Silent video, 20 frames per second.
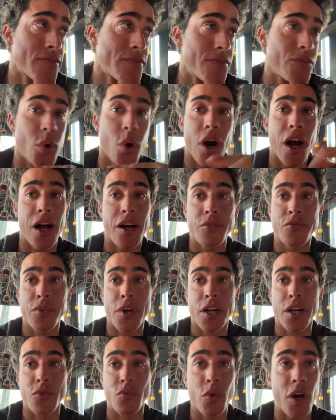Bro, I'll have
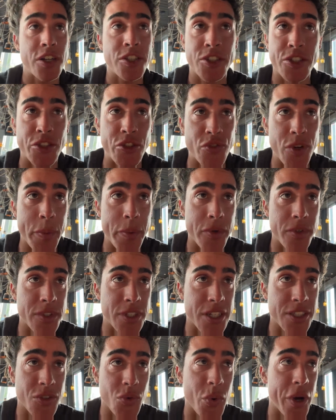fucking Russian strippers
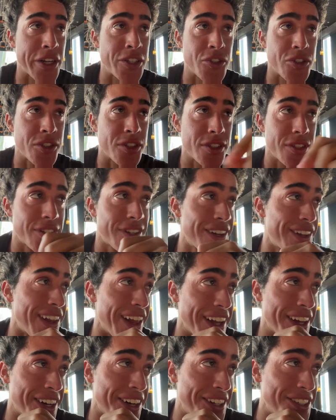as the
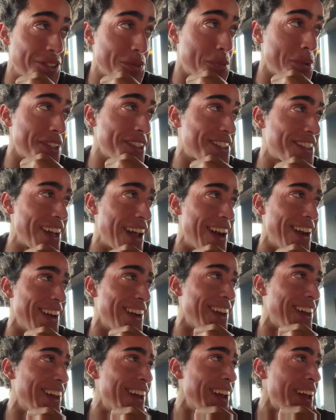like 100%.
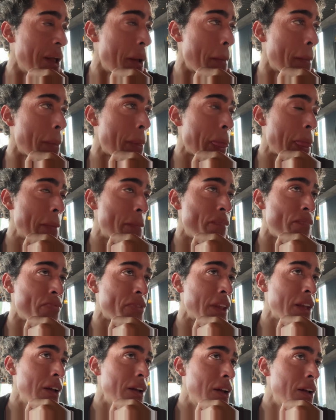
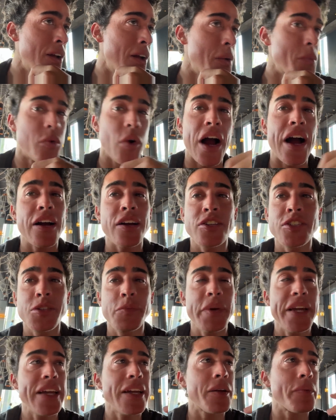Bro, how could you
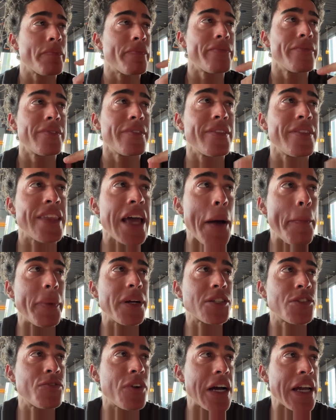make that
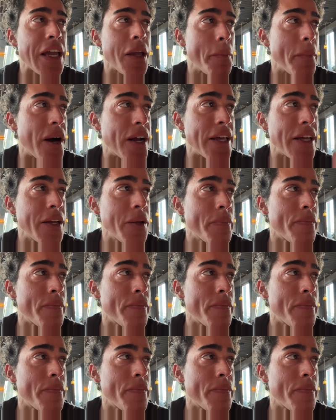much fucking money